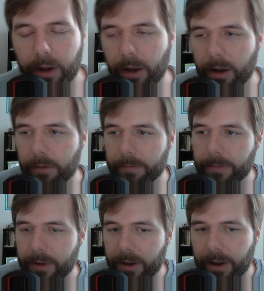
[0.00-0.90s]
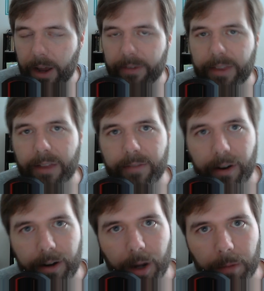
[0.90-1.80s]
I find that
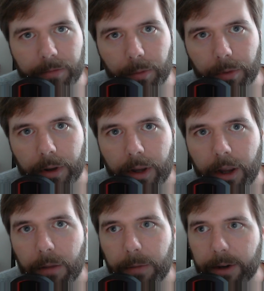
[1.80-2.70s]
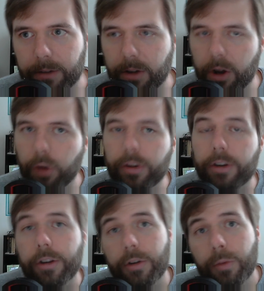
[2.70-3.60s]
very helpful because not only
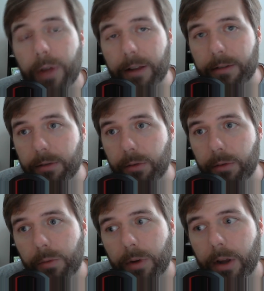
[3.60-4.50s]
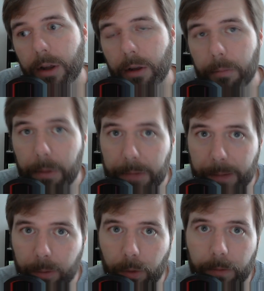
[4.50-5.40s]
do you get to meet
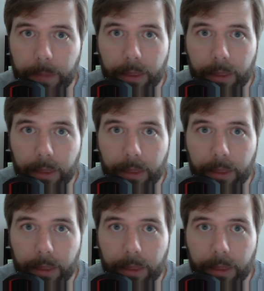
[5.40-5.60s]
people,